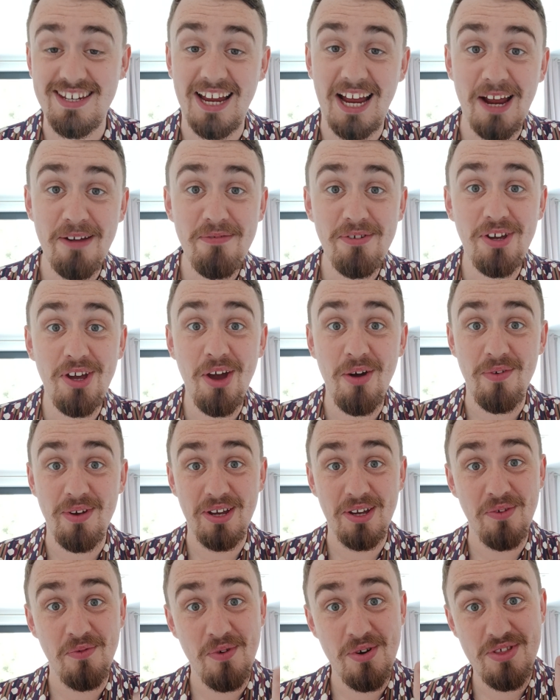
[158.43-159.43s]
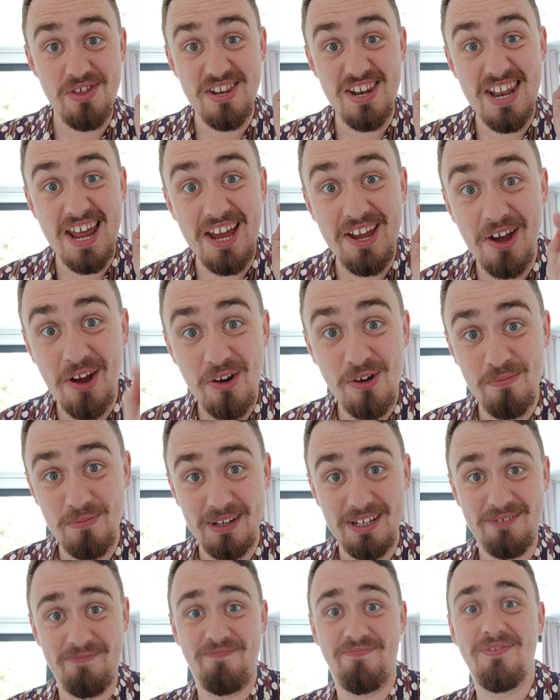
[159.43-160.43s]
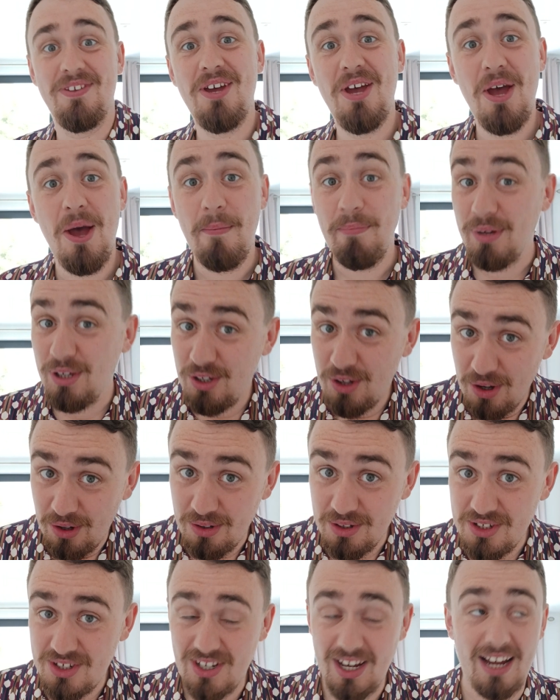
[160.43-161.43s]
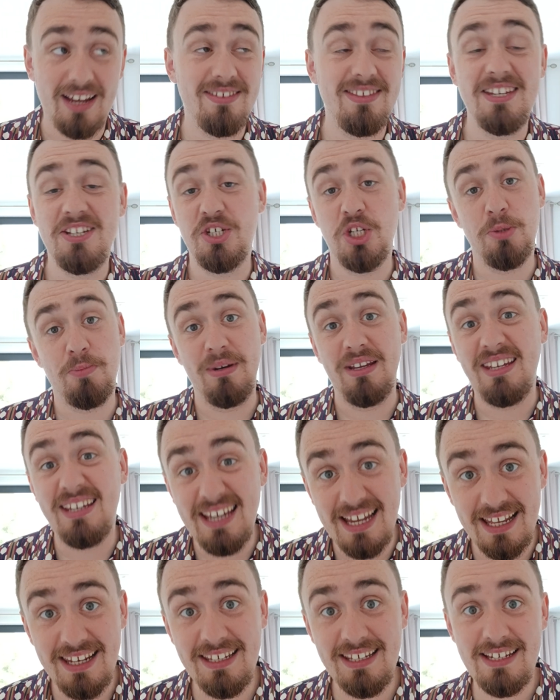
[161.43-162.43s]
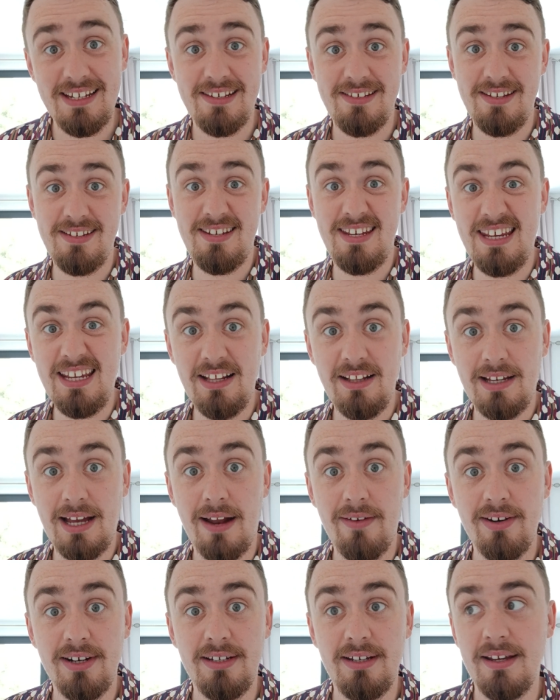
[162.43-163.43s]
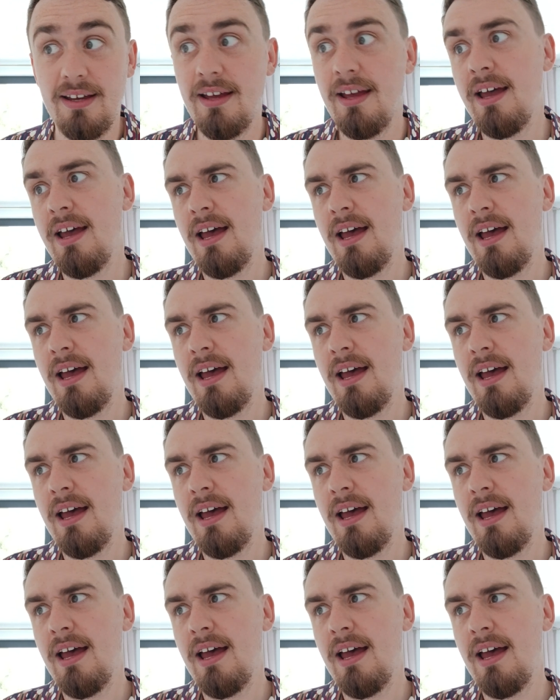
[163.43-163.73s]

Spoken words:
I'm going with Naomi because I think she's been killing it as this heel character.